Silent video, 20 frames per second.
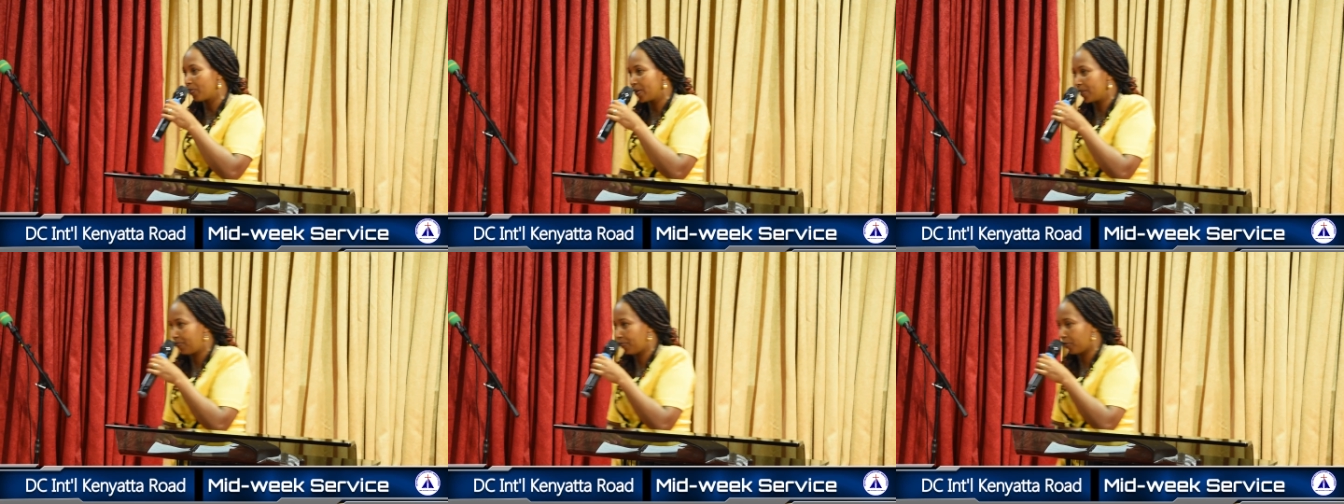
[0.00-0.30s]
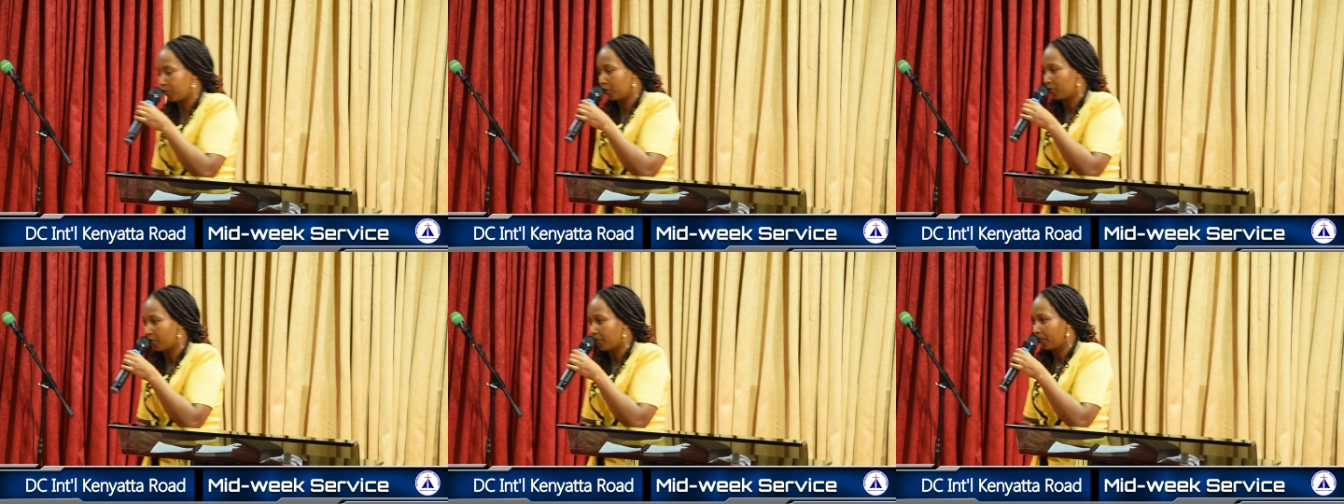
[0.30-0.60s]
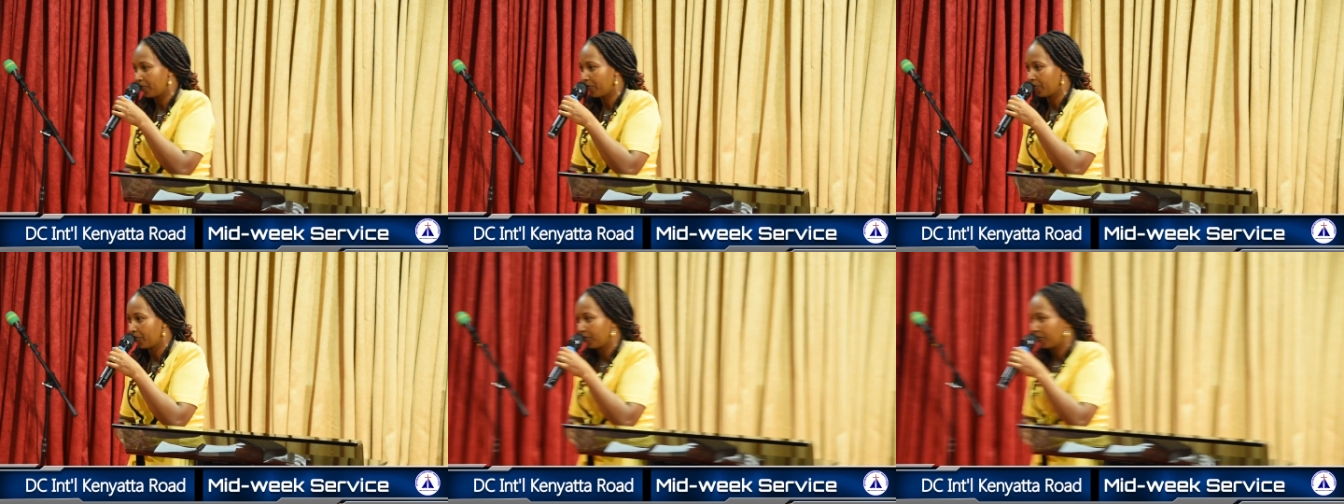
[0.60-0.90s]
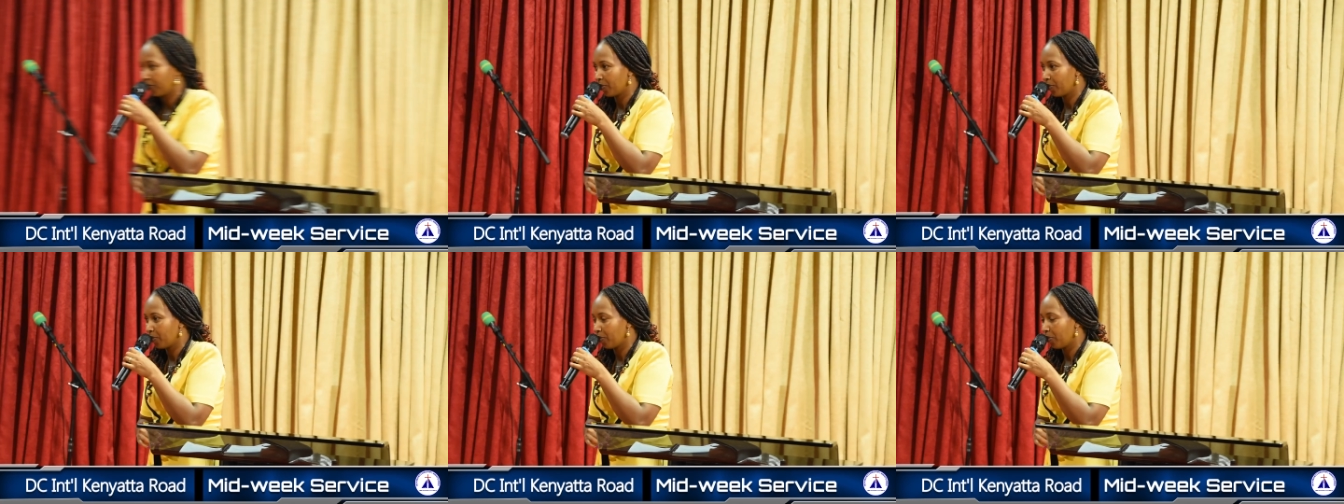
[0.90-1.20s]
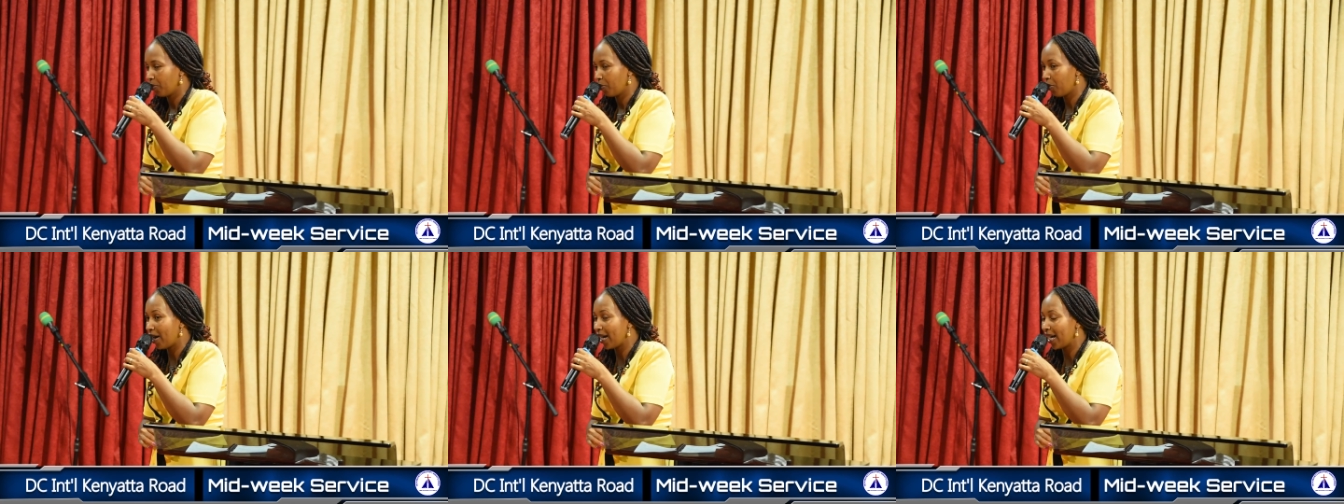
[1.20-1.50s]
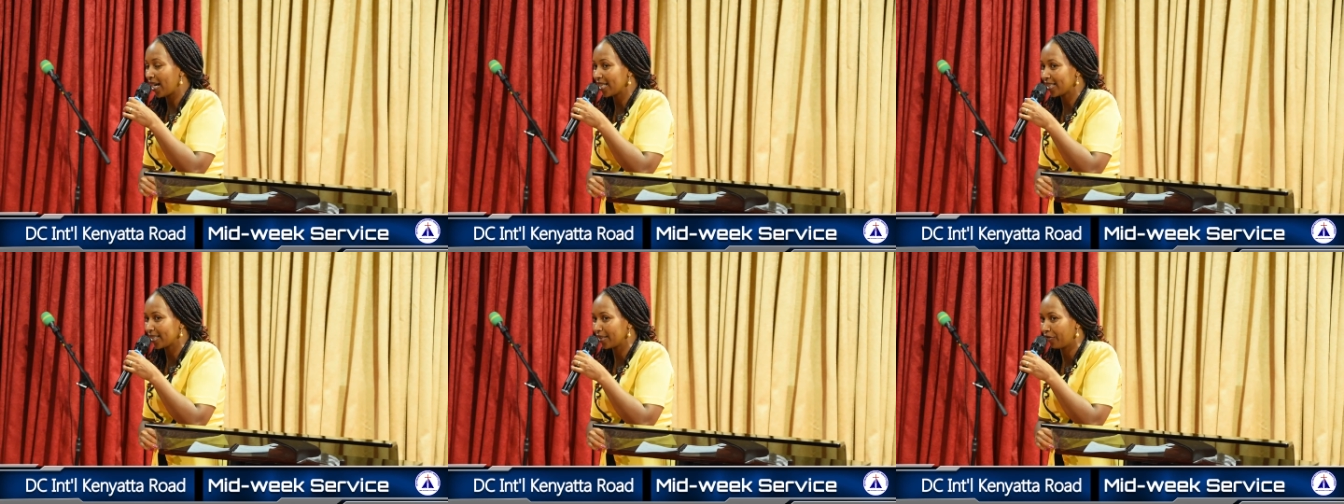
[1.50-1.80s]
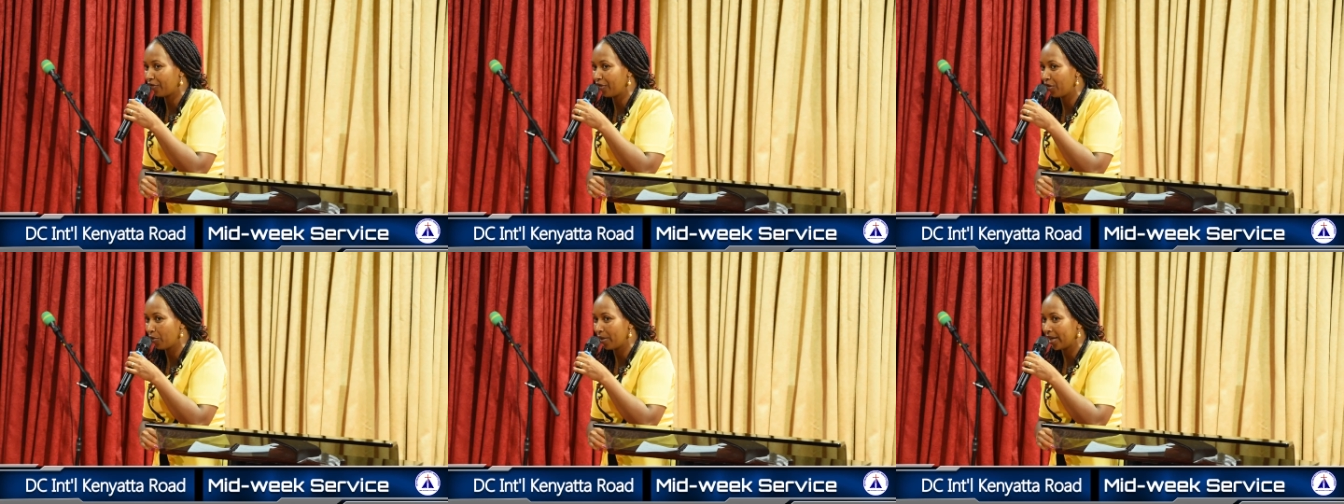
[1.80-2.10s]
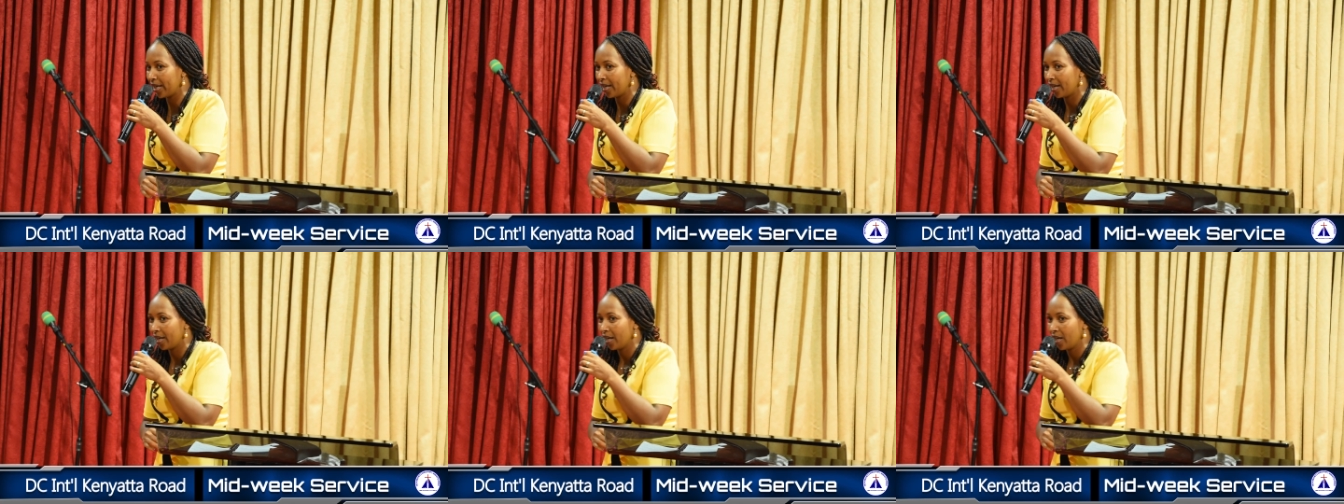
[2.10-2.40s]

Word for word: people. Bwana asifiwe.